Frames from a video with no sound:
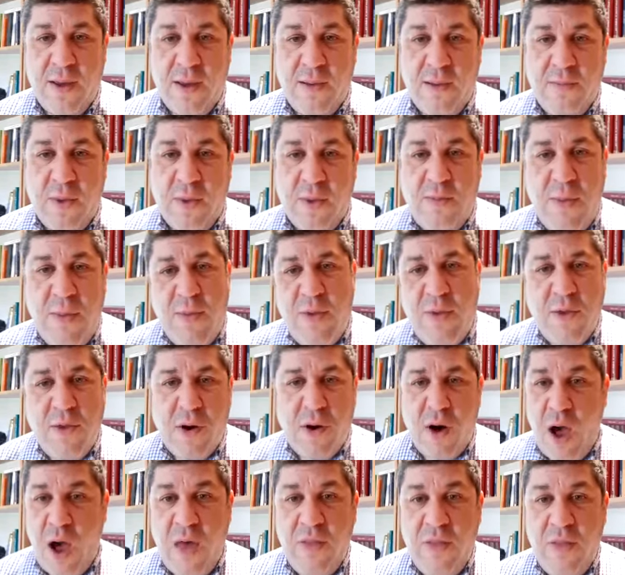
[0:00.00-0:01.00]
But maybe there are
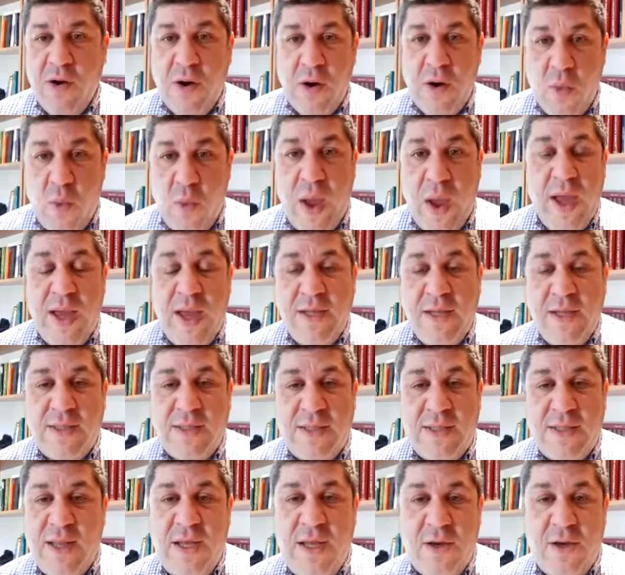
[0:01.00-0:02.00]
other ways
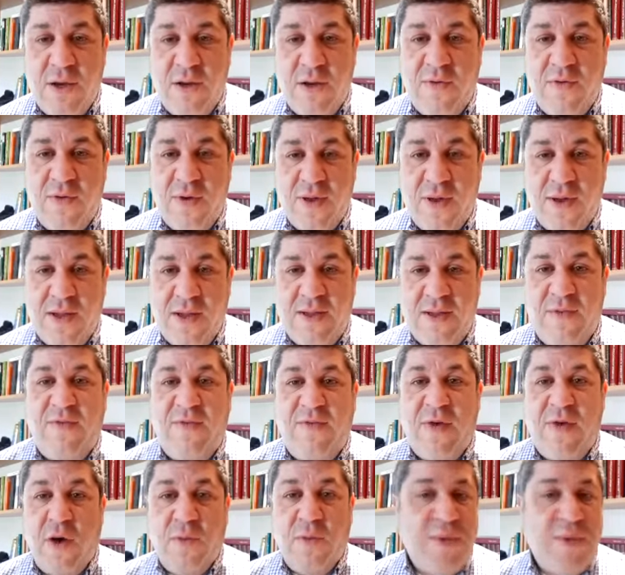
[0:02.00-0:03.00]
that he could have
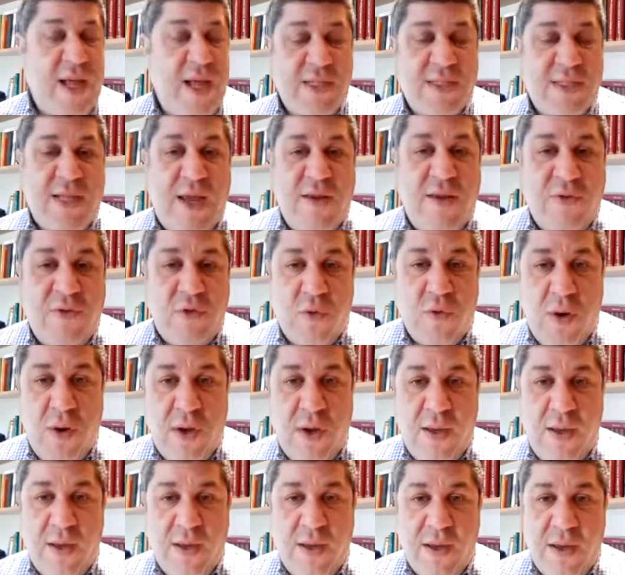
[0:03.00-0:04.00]
developed that state of joy.
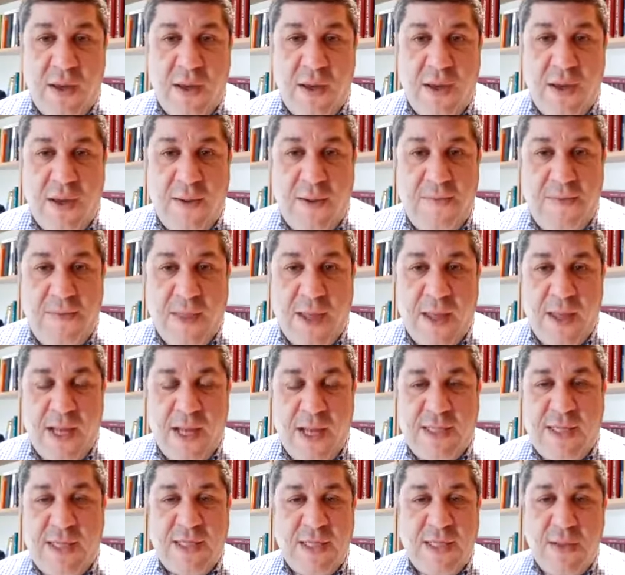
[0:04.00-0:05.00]
It
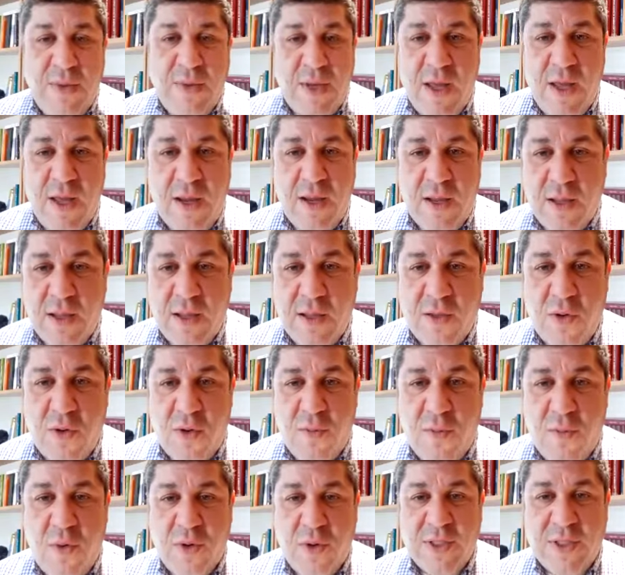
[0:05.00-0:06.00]
says in the beginning of the Torah
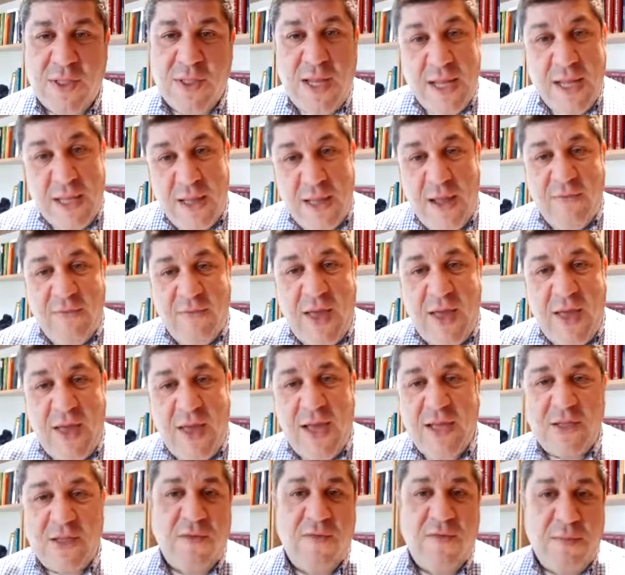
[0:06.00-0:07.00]
portion that he loved
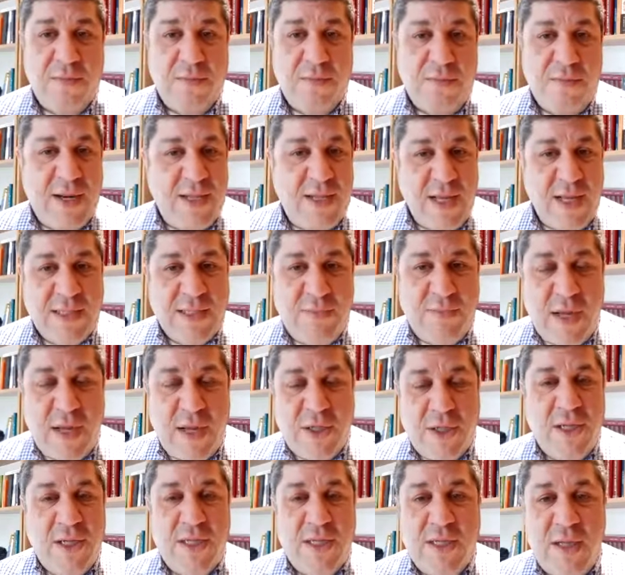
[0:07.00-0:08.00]
Esau, but it doesn't
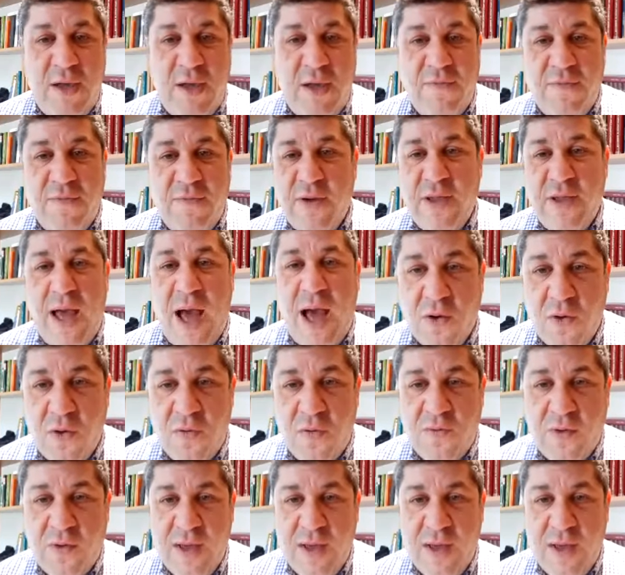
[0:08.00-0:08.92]
mention his love for Yaakov.